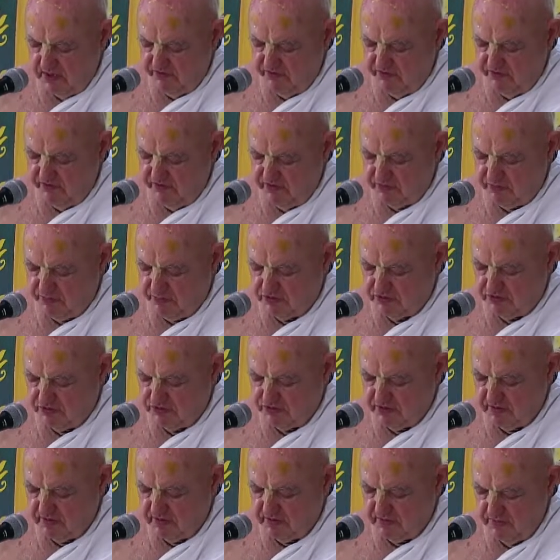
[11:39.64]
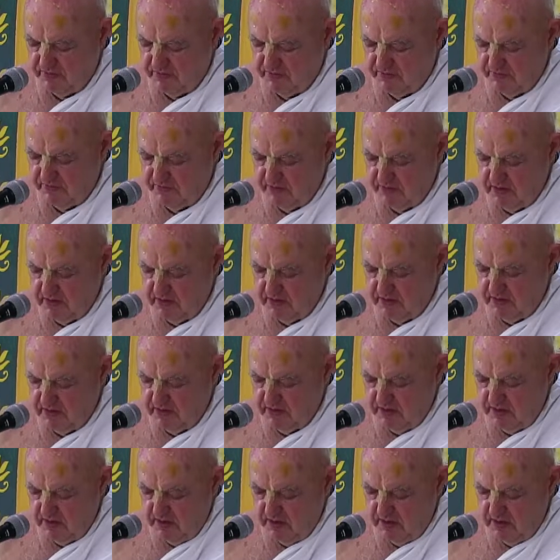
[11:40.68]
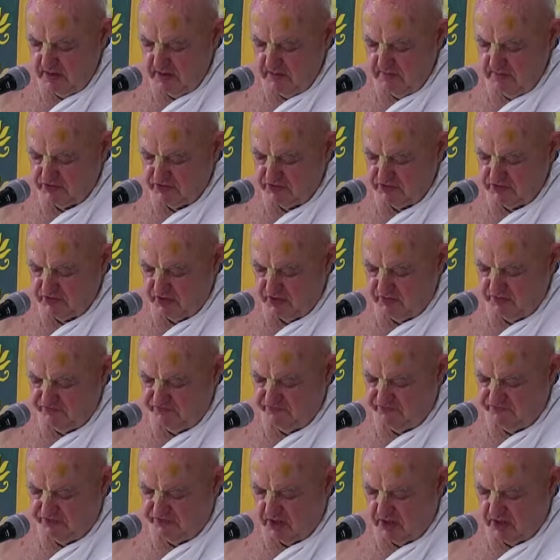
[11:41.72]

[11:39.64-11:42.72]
For an envious person must always